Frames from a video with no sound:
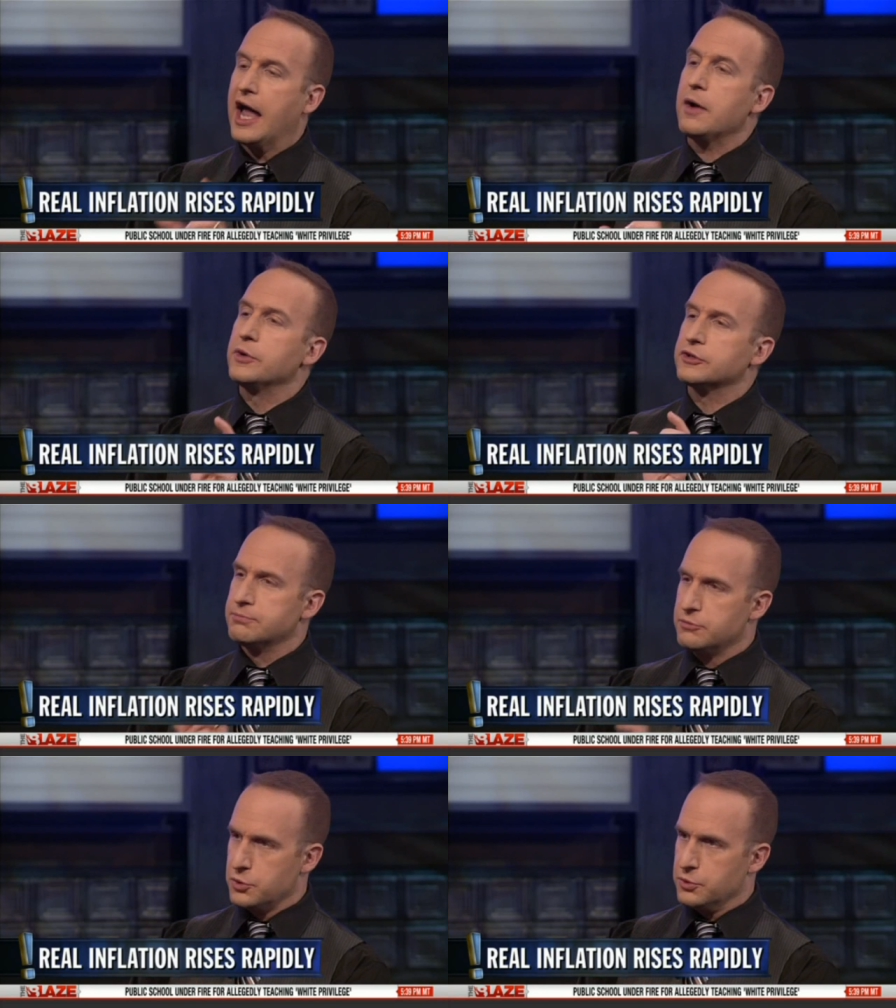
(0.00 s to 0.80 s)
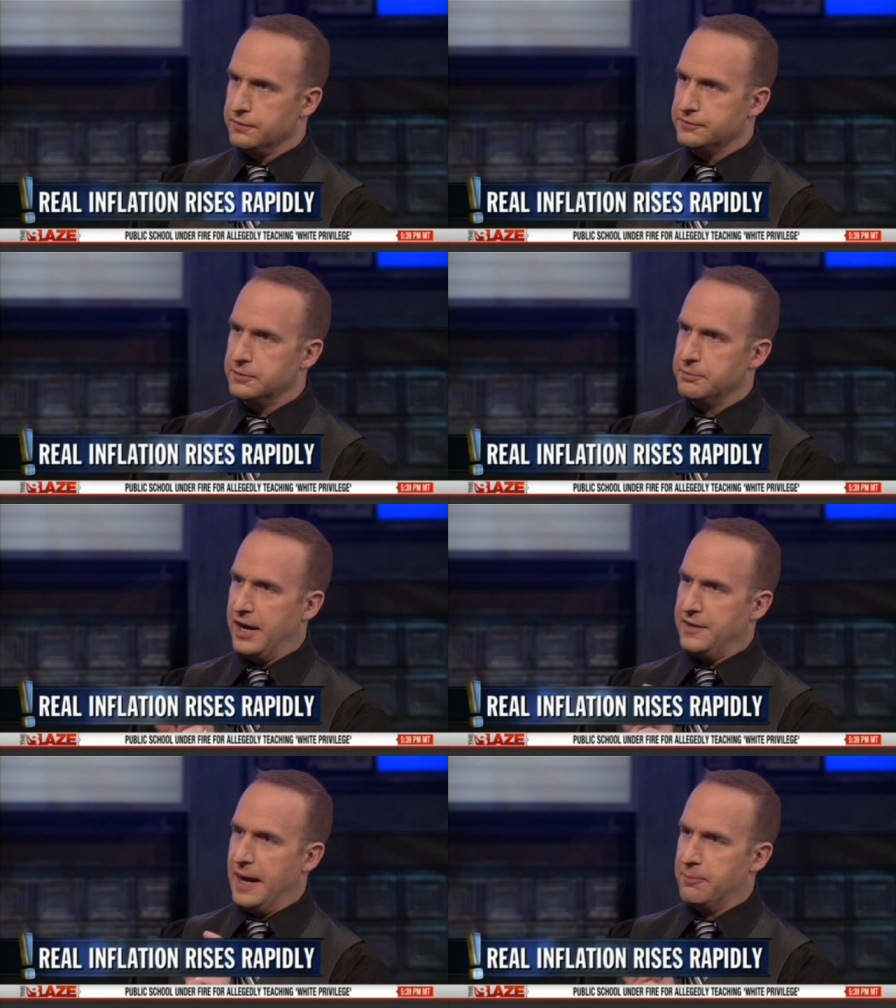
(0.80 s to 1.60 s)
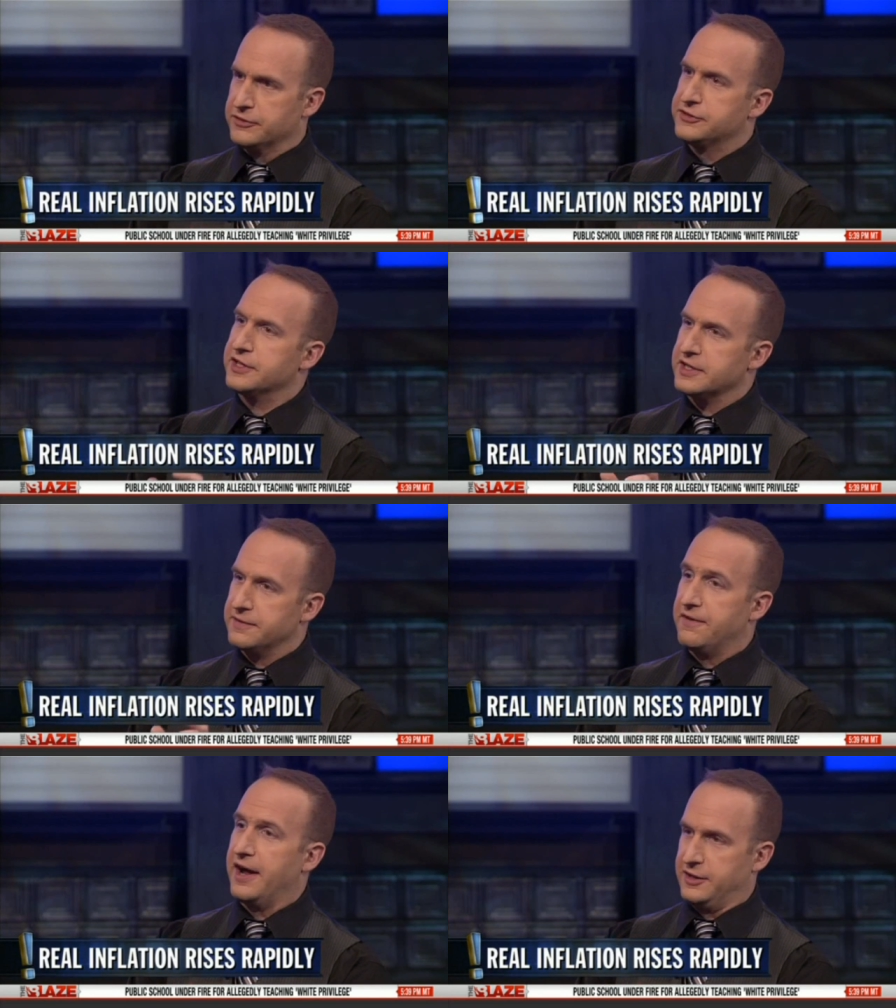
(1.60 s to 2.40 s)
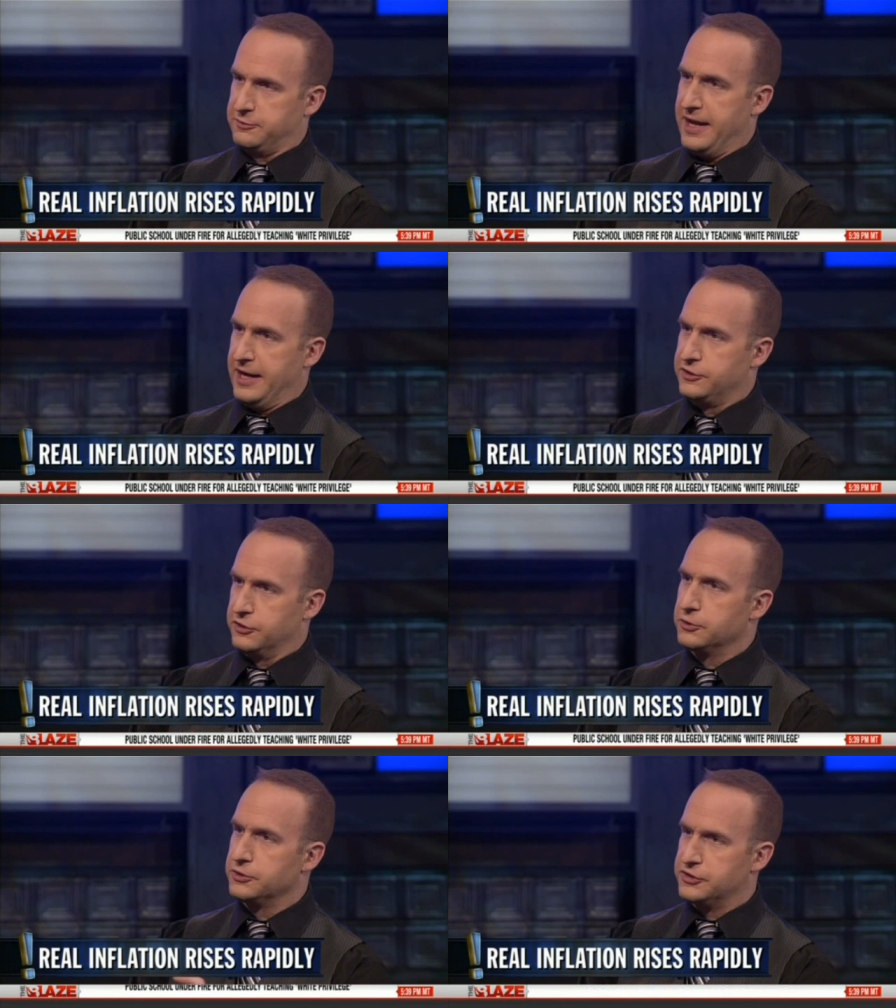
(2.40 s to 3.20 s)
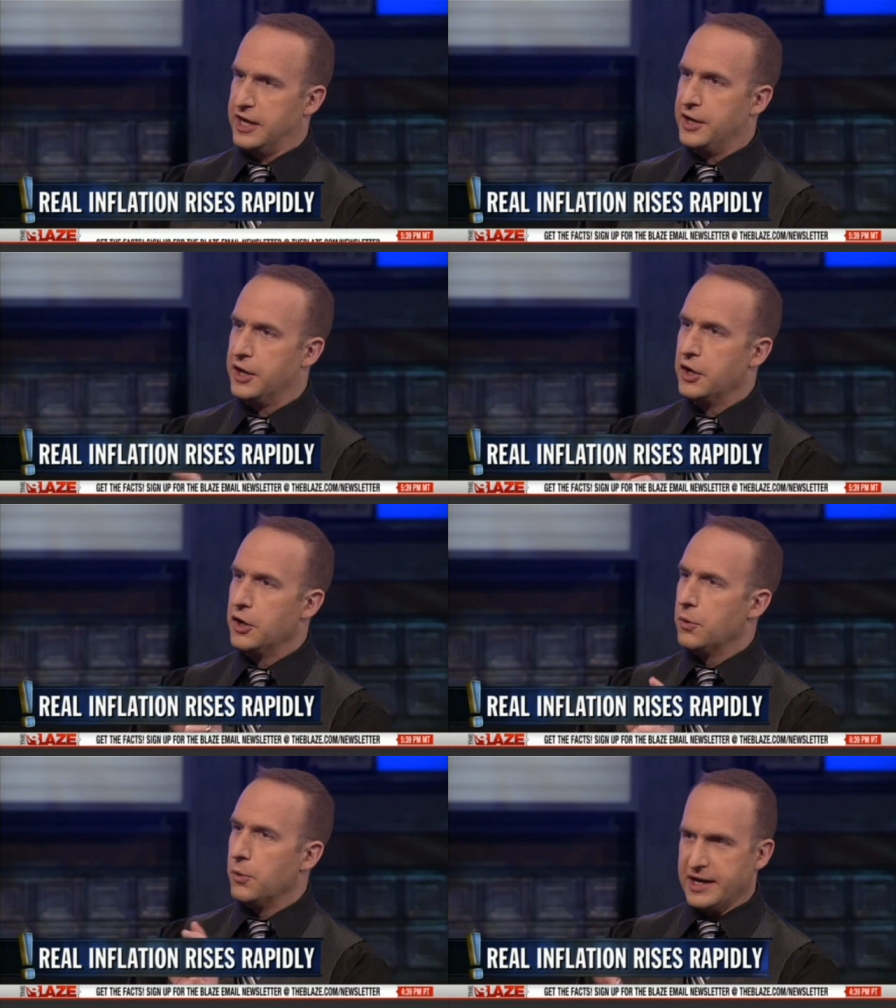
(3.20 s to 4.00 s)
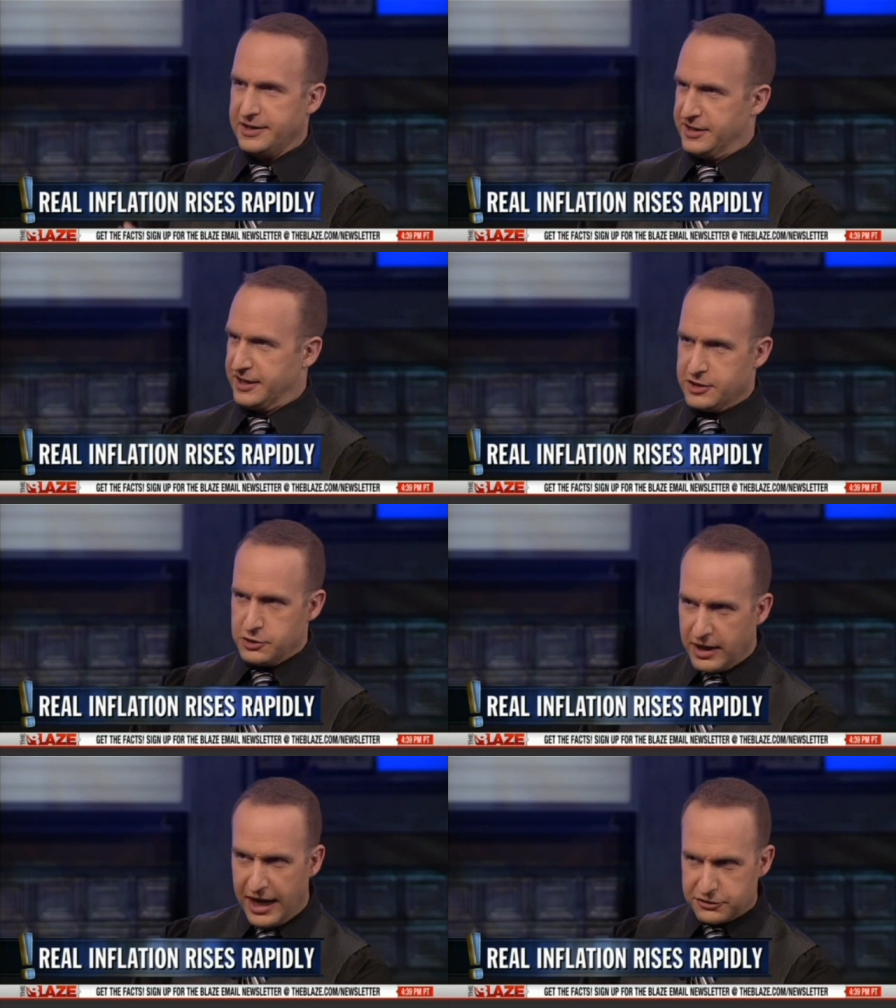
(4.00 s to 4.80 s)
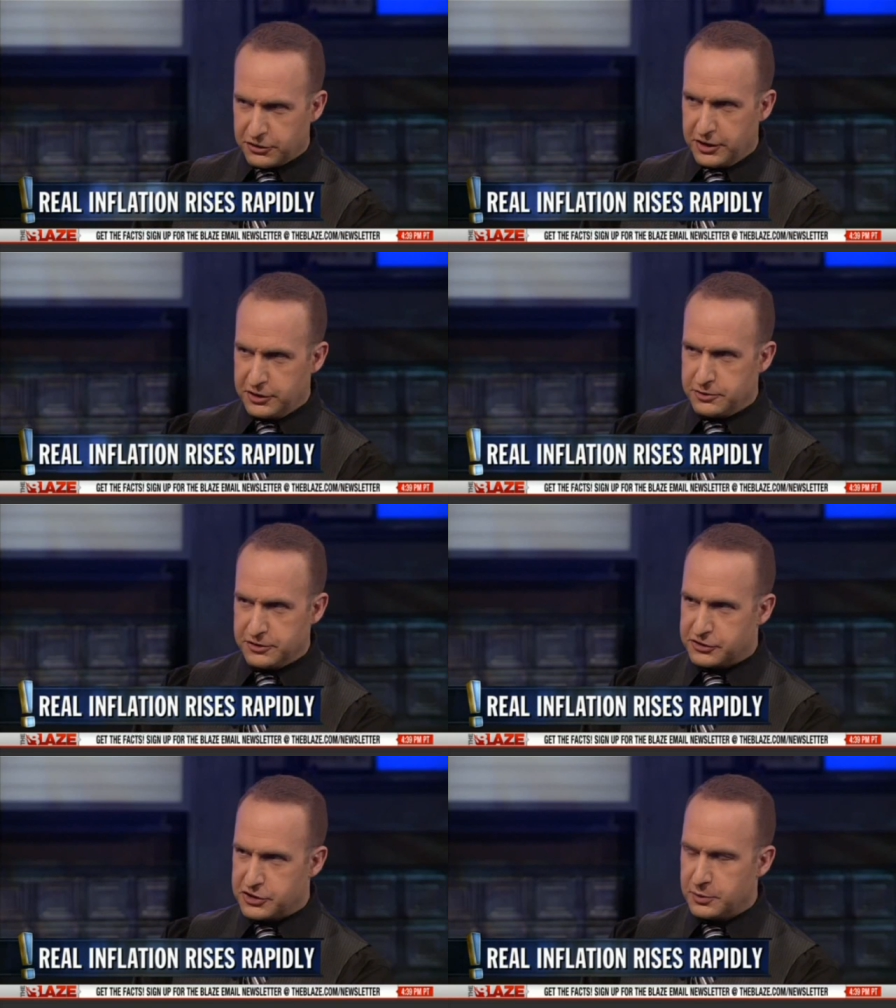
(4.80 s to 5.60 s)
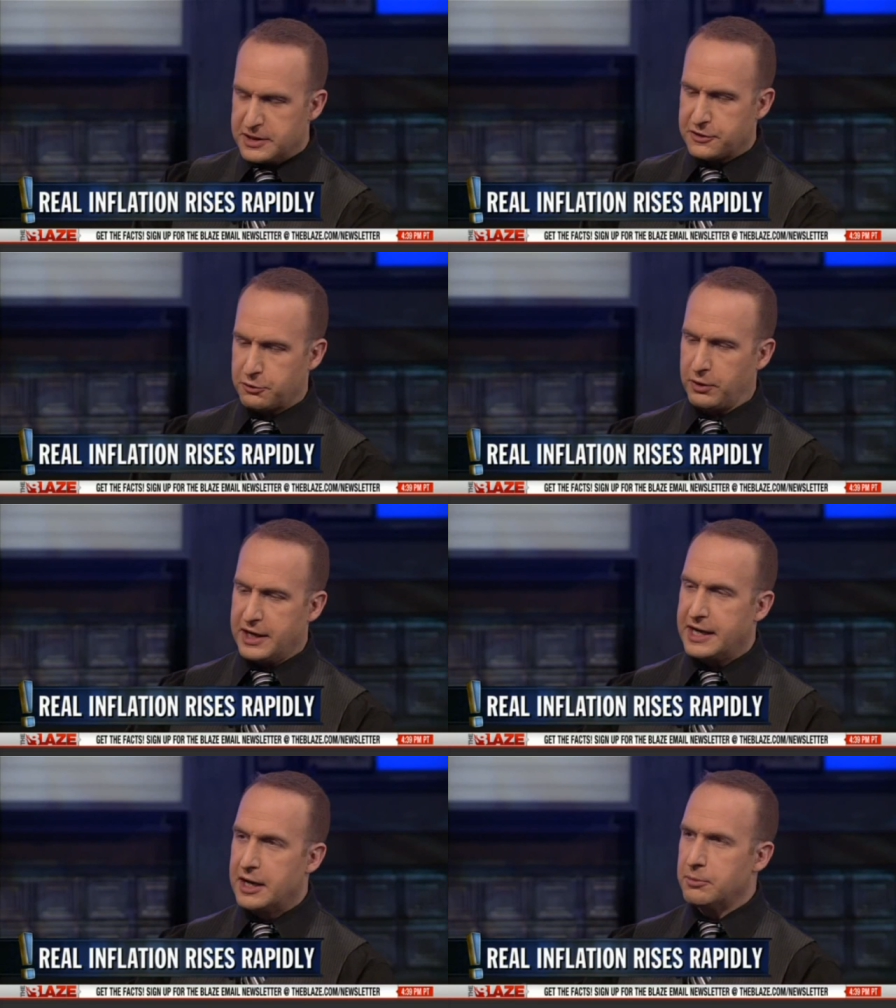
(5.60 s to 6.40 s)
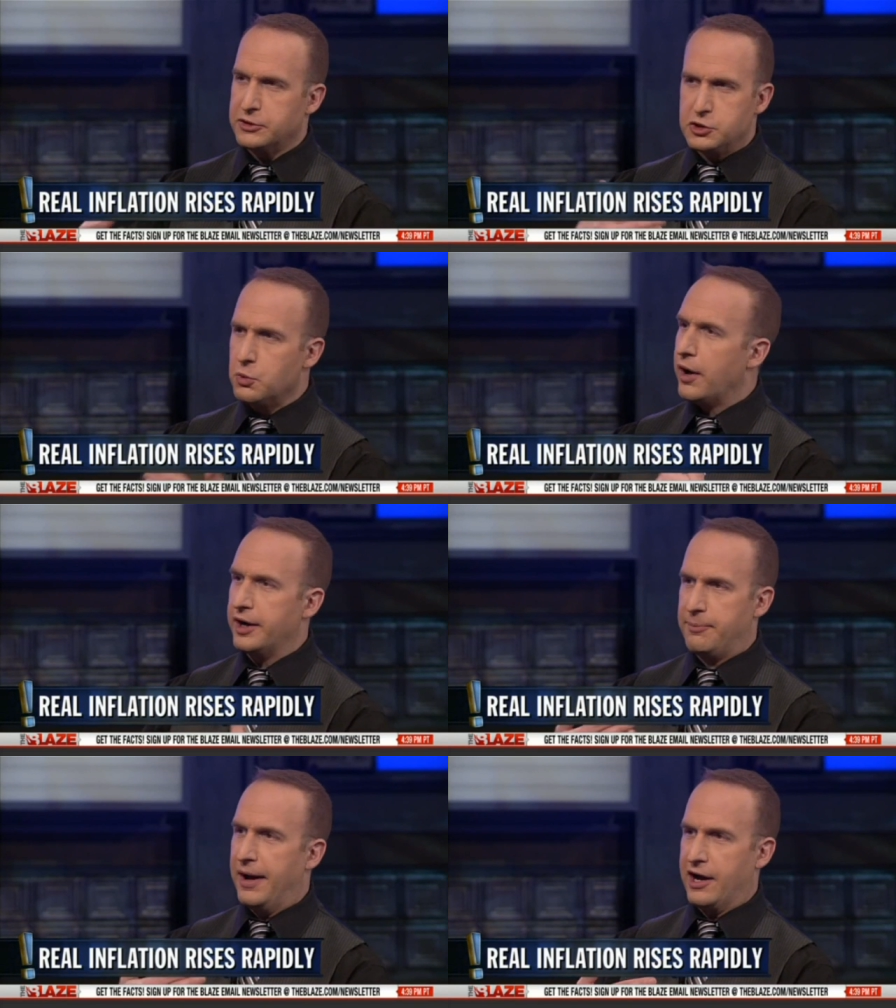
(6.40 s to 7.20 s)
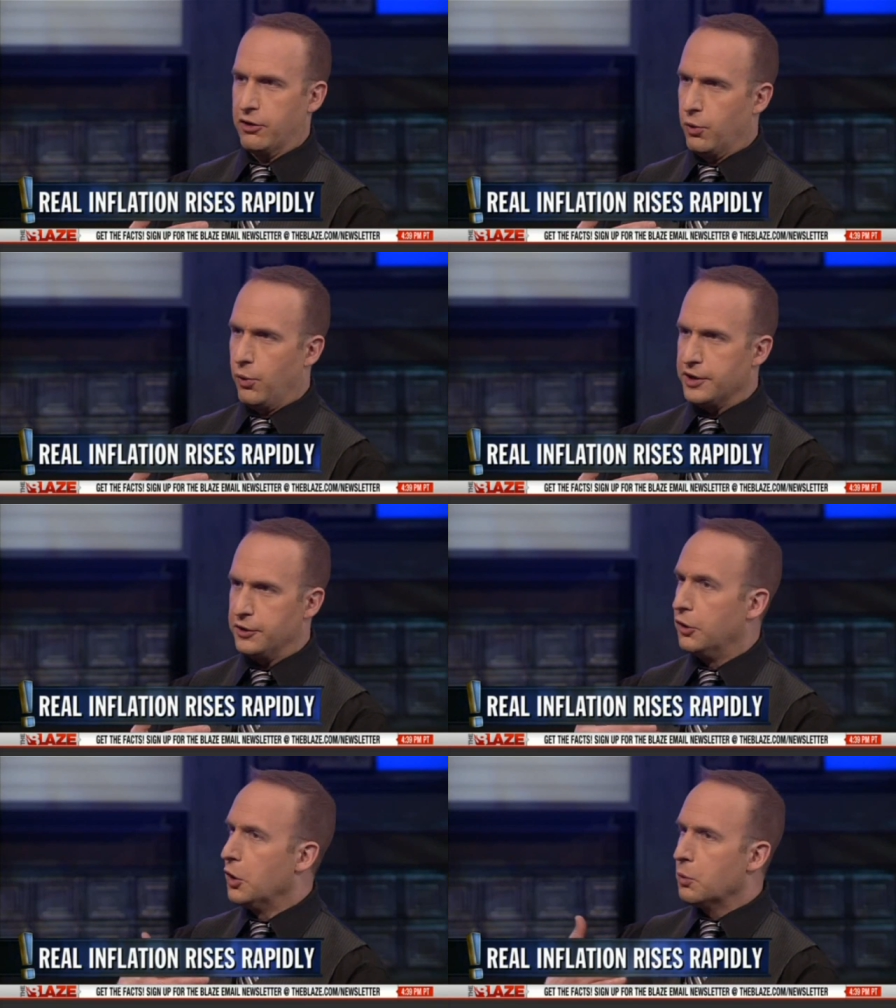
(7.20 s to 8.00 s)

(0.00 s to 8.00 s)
I was moved by that Brazilian finance manager who said, wait a second, you guys are going to do this QE3, but you want to buy our oil.